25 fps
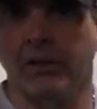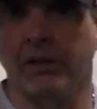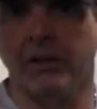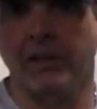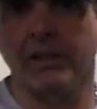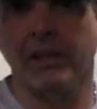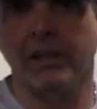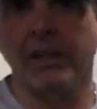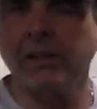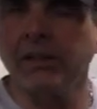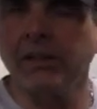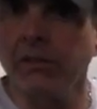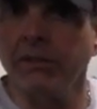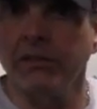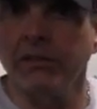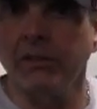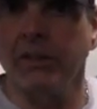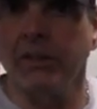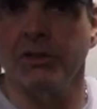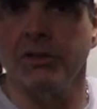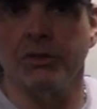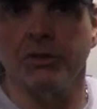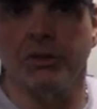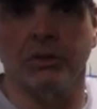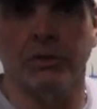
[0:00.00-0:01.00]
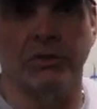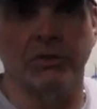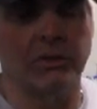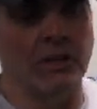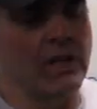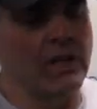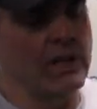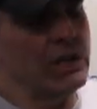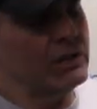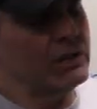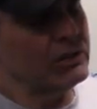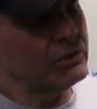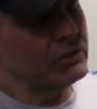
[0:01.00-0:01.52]
in connective tissues.
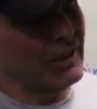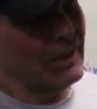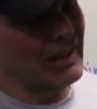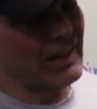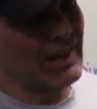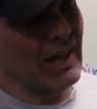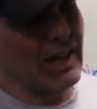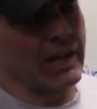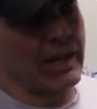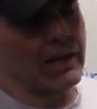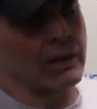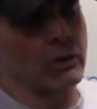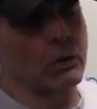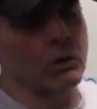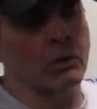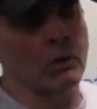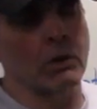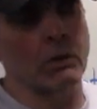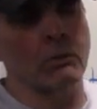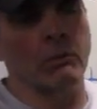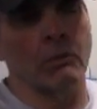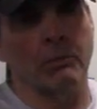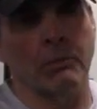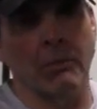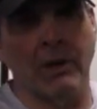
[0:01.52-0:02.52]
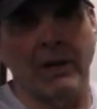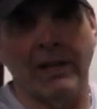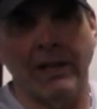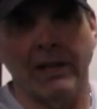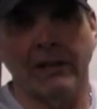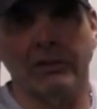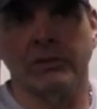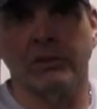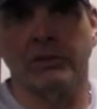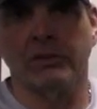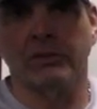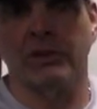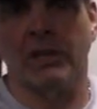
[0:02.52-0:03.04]
So I got on the horn with my
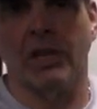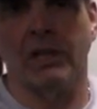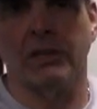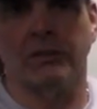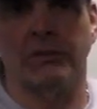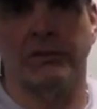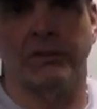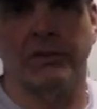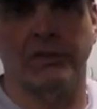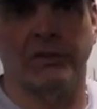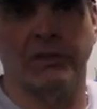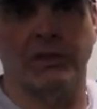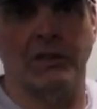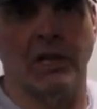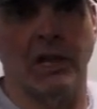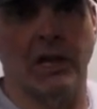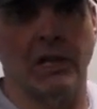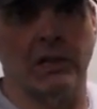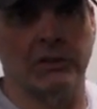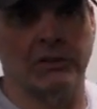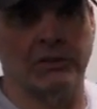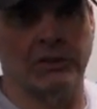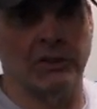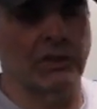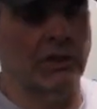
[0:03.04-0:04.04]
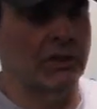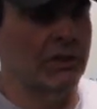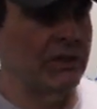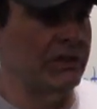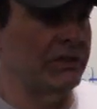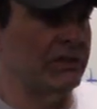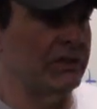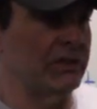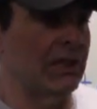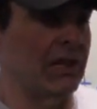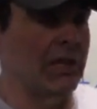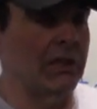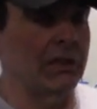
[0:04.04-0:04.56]
exercise physiology,
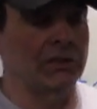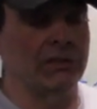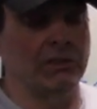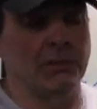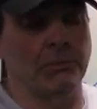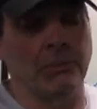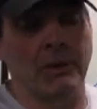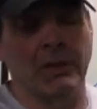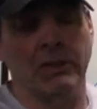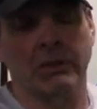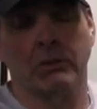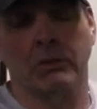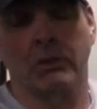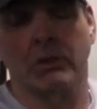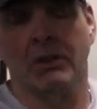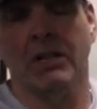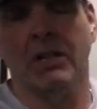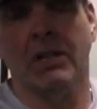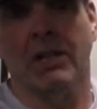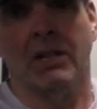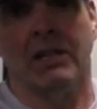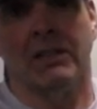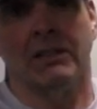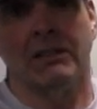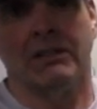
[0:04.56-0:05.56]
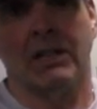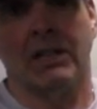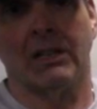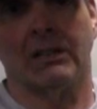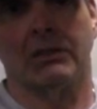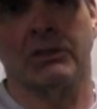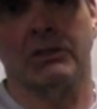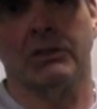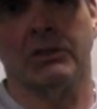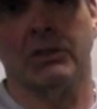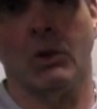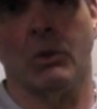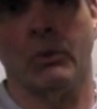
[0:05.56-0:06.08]
kinesiology mentor,
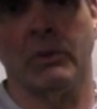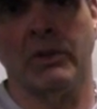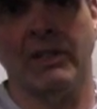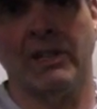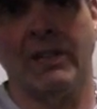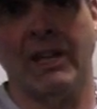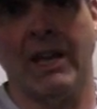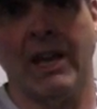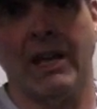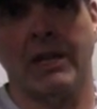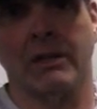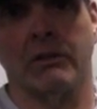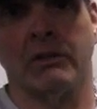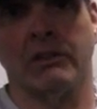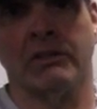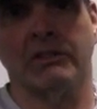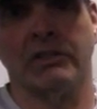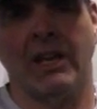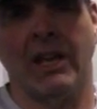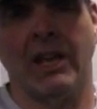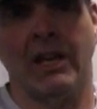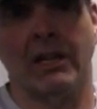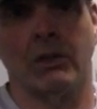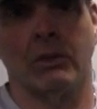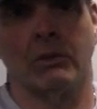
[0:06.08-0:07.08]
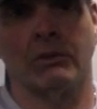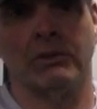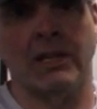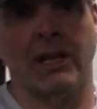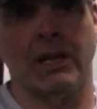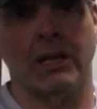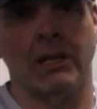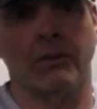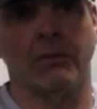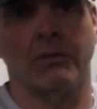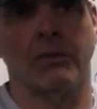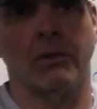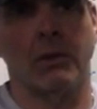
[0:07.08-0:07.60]
Dr. Tony Catarizano
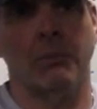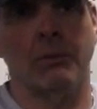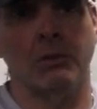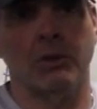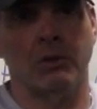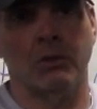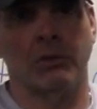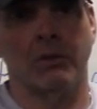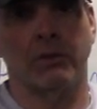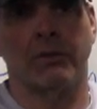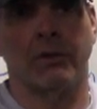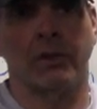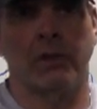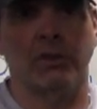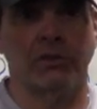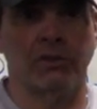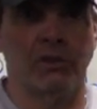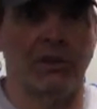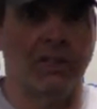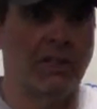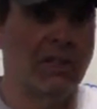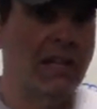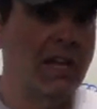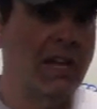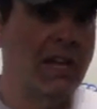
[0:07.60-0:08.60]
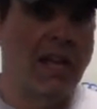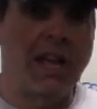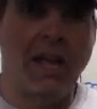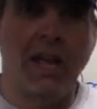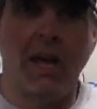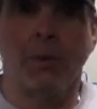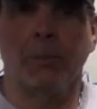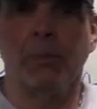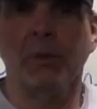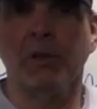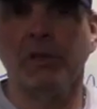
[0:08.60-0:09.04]
down at Furman University, and we